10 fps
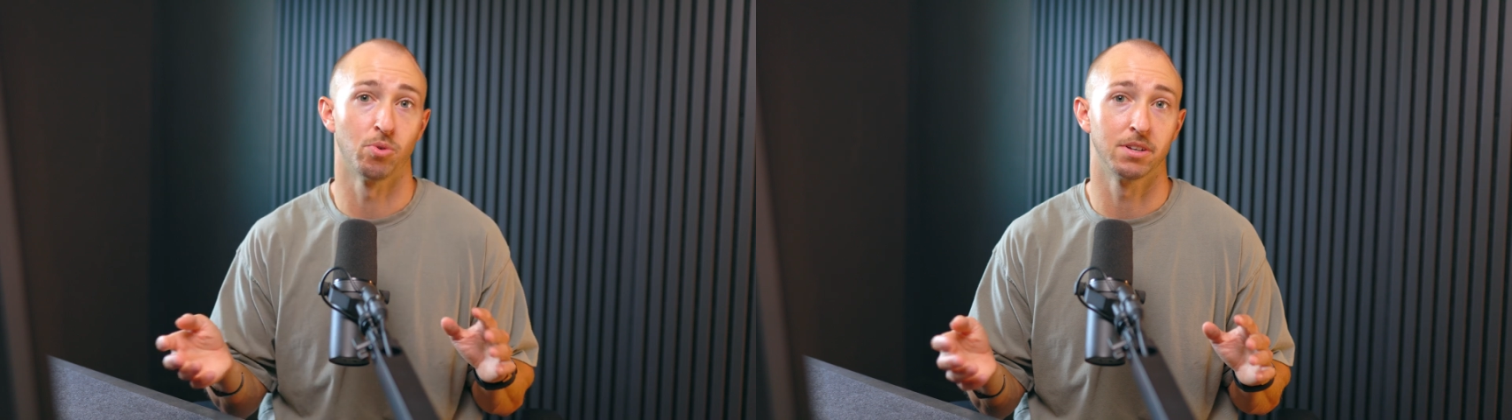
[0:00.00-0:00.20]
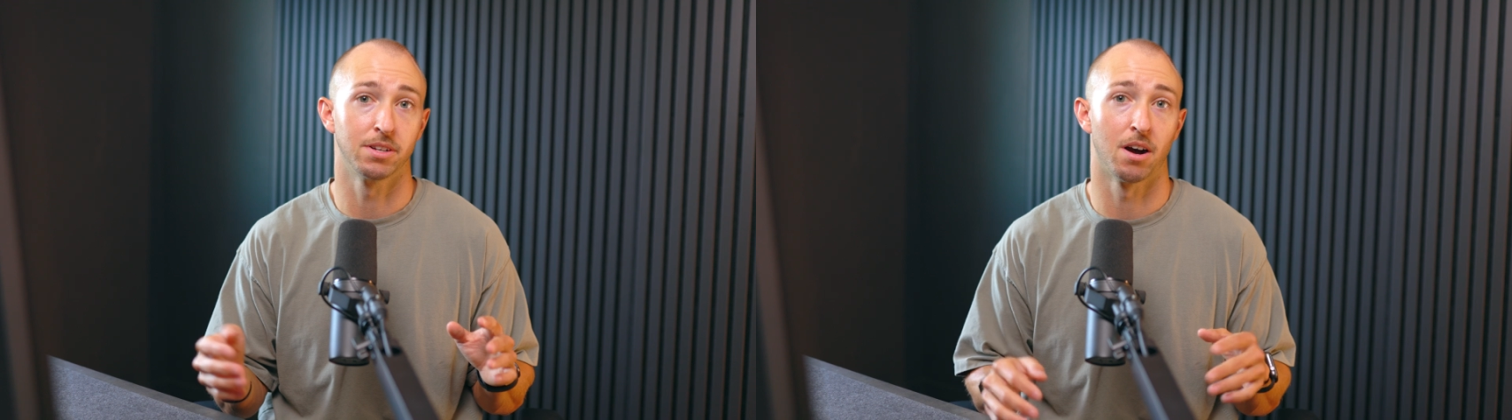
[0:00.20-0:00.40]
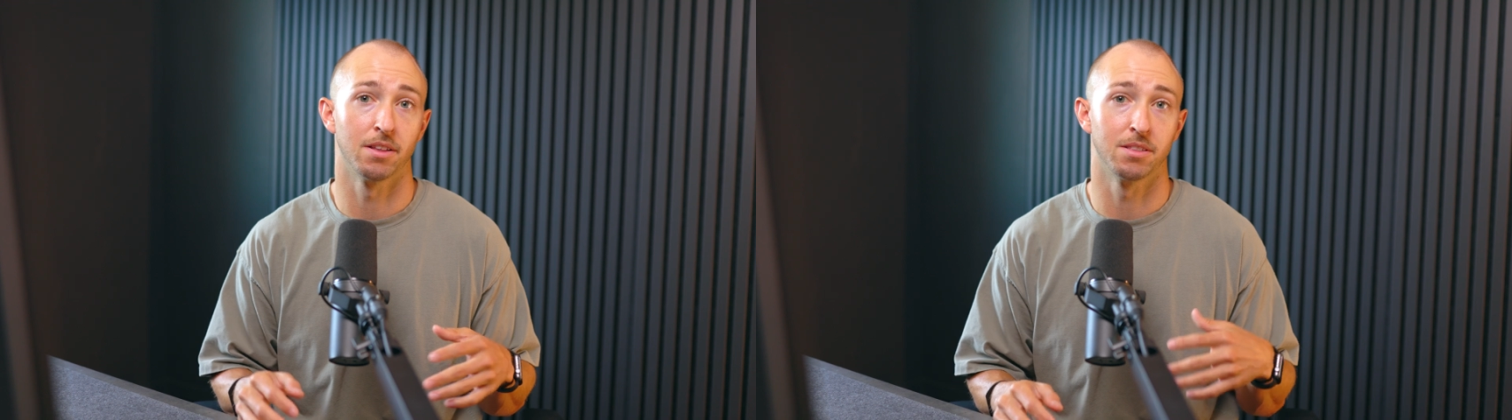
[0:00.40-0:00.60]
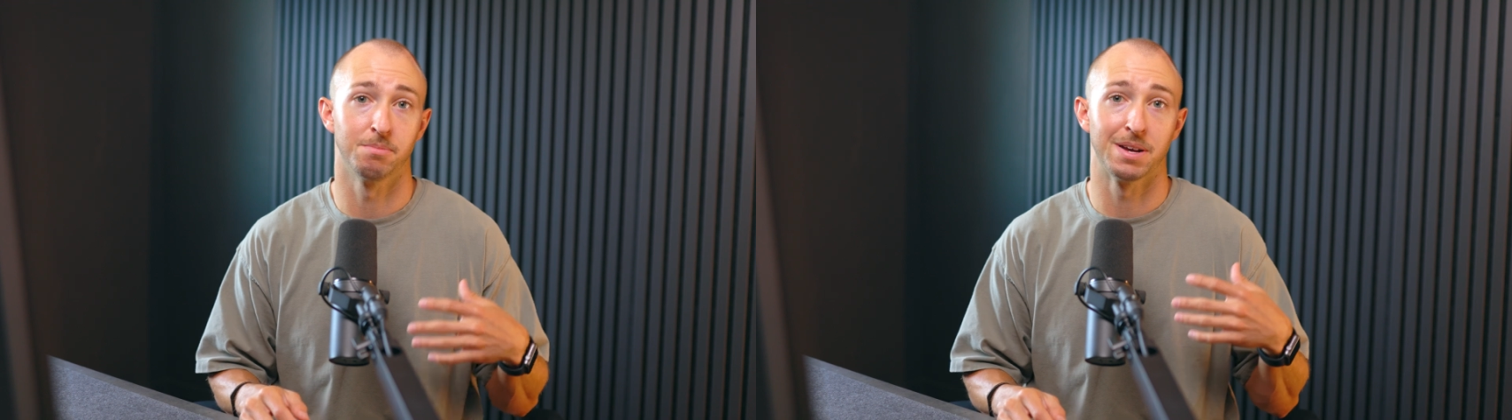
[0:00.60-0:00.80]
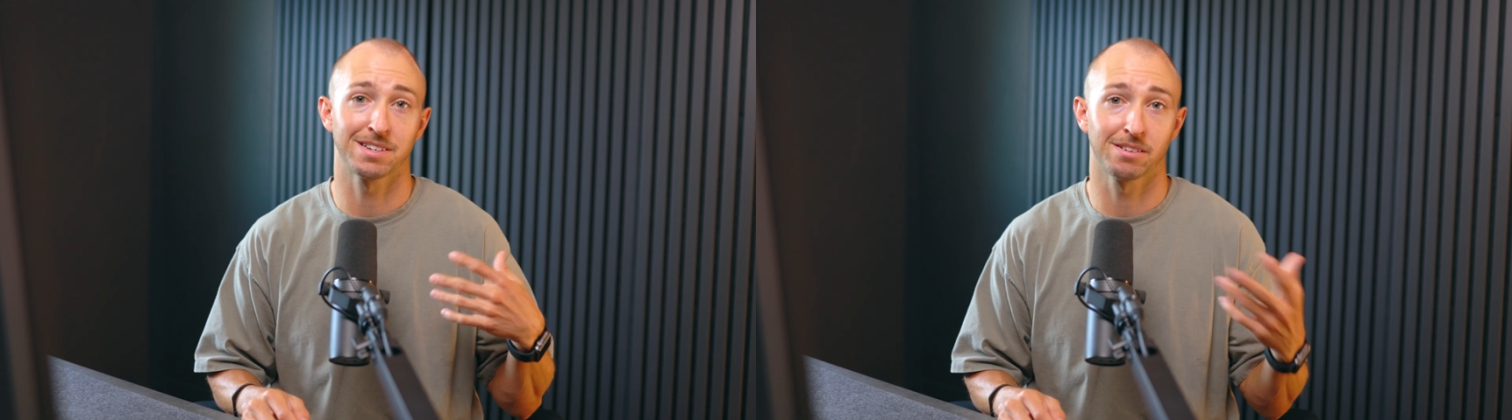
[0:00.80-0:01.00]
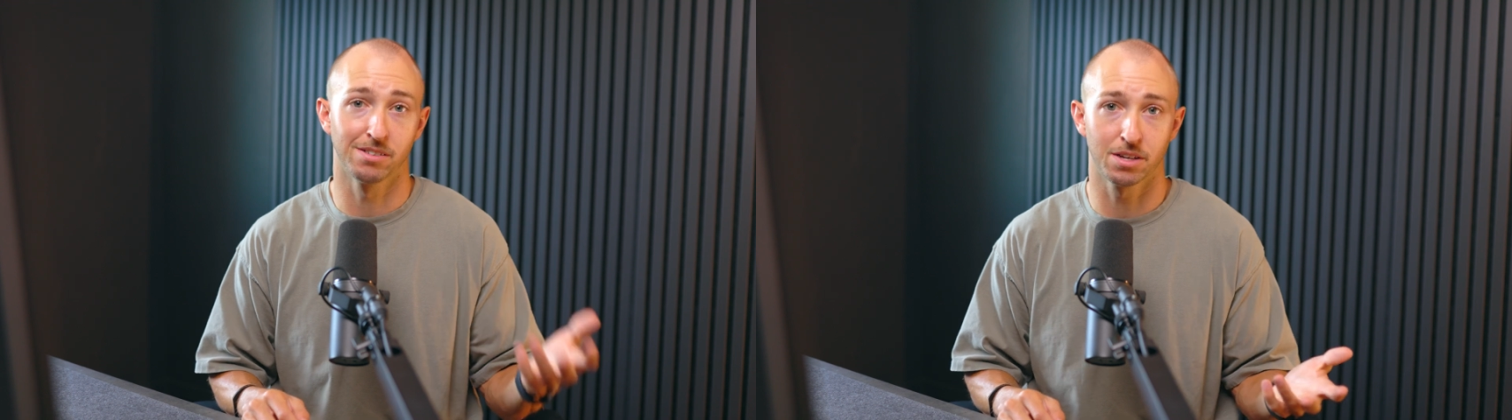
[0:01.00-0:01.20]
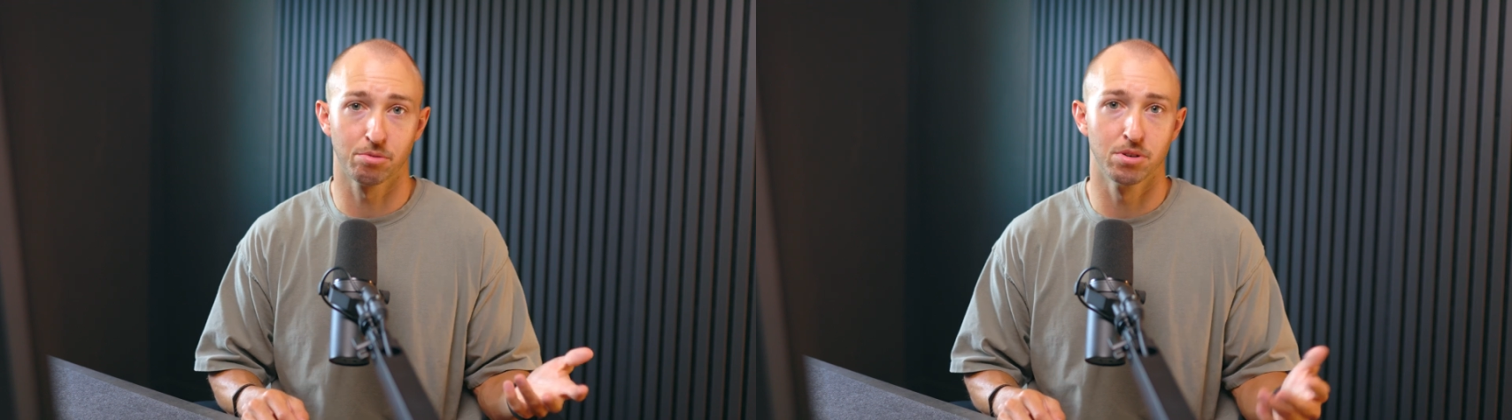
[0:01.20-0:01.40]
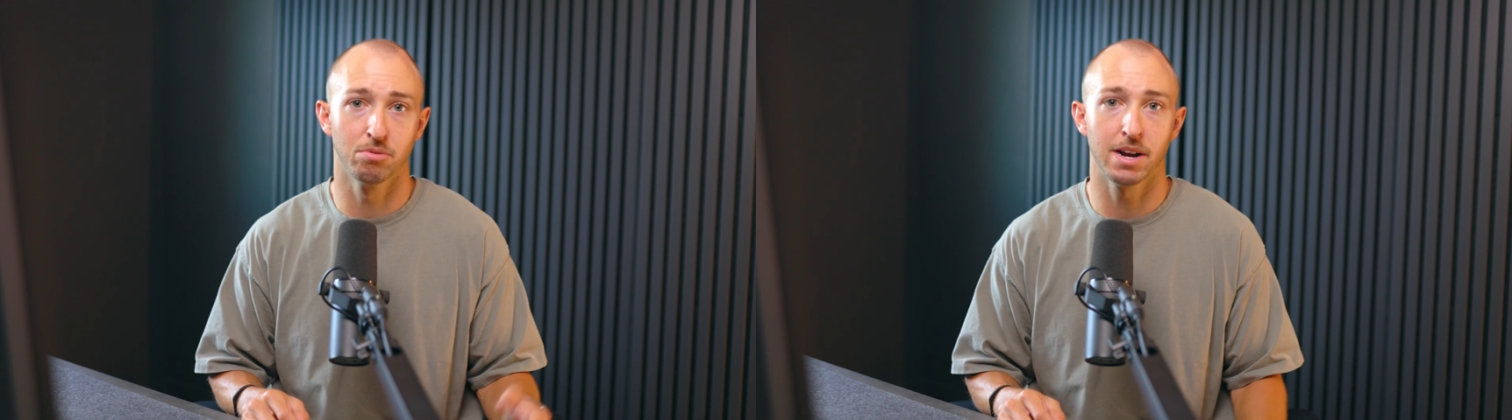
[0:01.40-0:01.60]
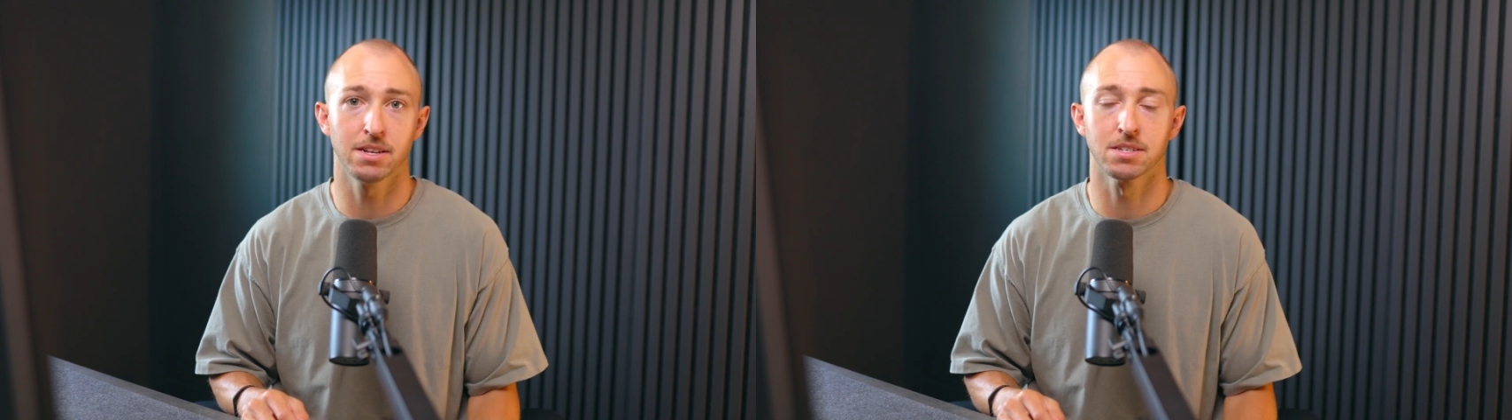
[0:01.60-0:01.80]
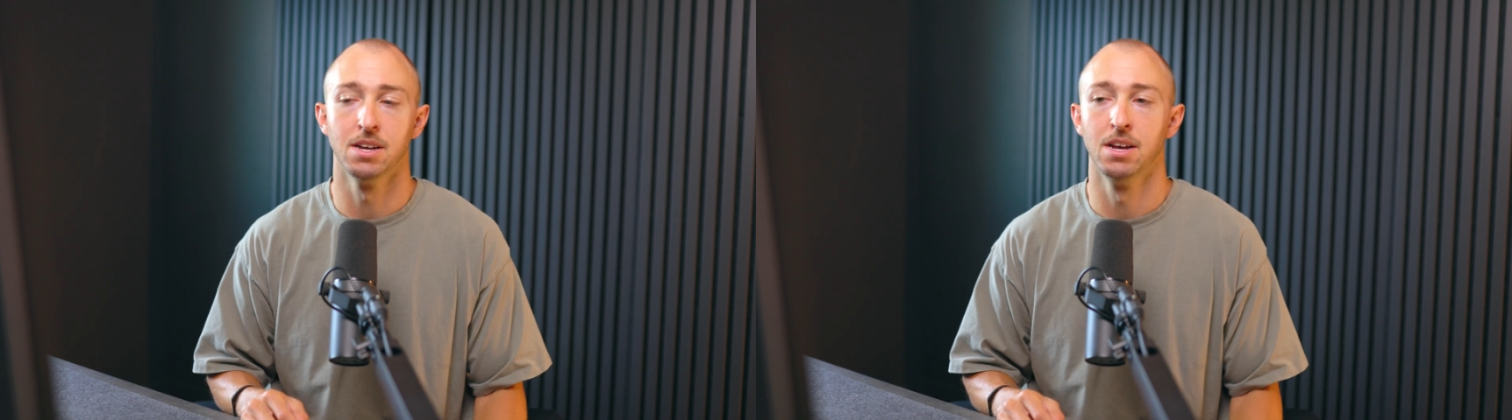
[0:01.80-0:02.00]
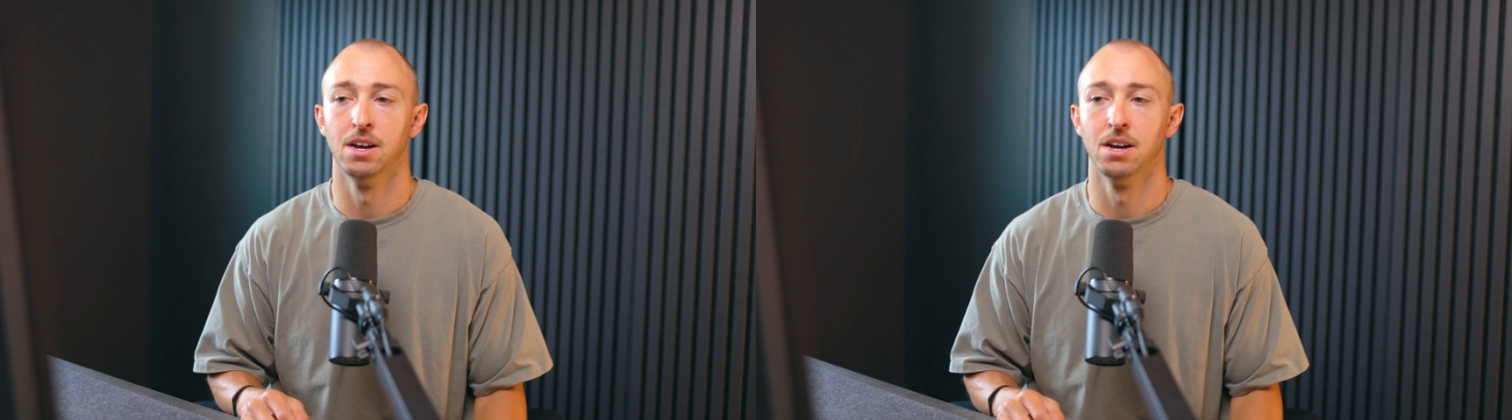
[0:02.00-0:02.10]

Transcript: one got the best click-through rate.